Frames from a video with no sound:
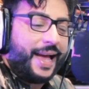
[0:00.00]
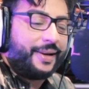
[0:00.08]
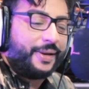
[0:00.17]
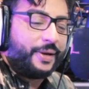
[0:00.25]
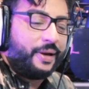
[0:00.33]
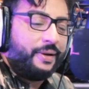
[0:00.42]

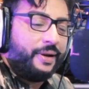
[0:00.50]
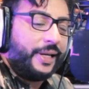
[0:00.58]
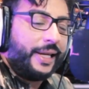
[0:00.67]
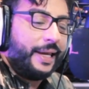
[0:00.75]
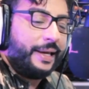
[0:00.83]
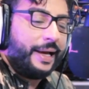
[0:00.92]
down and go,
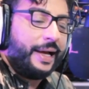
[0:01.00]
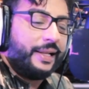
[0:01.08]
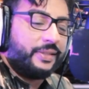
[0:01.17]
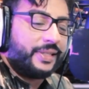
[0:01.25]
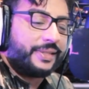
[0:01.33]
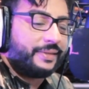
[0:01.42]
okay,
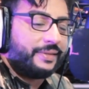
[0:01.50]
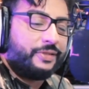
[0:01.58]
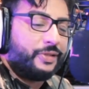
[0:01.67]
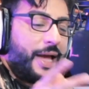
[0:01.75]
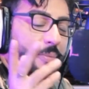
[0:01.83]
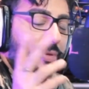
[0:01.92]
I'll just
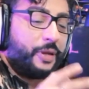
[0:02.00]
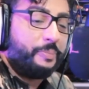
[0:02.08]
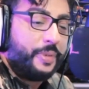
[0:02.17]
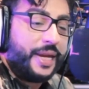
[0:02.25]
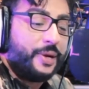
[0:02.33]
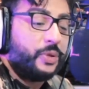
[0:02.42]
jam on the
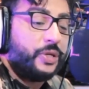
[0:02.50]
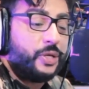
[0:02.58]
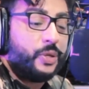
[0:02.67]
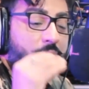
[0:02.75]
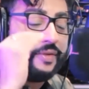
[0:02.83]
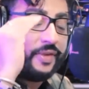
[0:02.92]
beat, or do
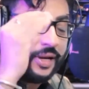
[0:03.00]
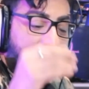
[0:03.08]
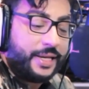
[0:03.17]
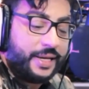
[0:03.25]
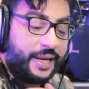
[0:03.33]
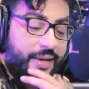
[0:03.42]
you have an
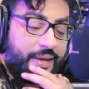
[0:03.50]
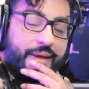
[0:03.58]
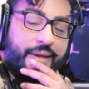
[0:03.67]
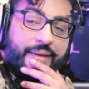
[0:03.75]
idea?